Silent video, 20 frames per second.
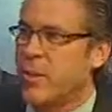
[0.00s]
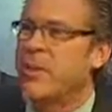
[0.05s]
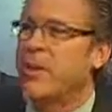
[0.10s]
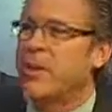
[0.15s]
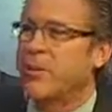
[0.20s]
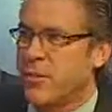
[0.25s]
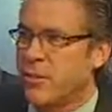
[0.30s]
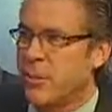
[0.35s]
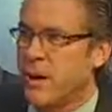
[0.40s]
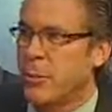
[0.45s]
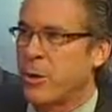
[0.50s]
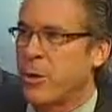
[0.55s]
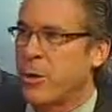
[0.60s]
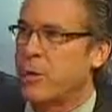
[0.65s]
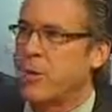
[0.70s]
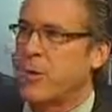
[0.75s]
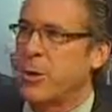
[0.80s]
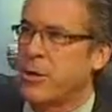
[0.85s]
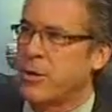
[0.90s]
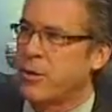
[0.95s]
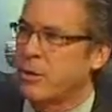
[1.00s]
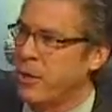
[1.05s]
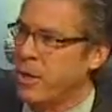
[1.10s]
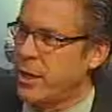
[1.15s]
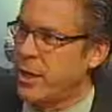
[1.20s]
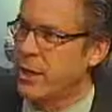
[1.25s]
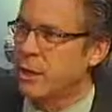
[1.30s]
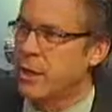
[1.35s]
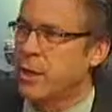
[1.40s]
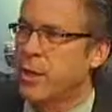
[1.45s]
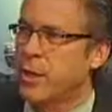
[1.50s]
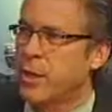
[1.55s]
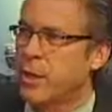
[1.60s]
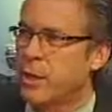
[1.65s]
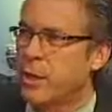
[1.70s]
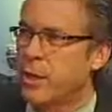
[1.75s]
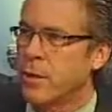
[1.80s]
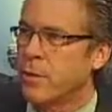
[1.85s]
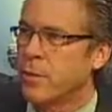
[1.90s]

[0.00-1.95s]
this summer compared to, say, a year ago?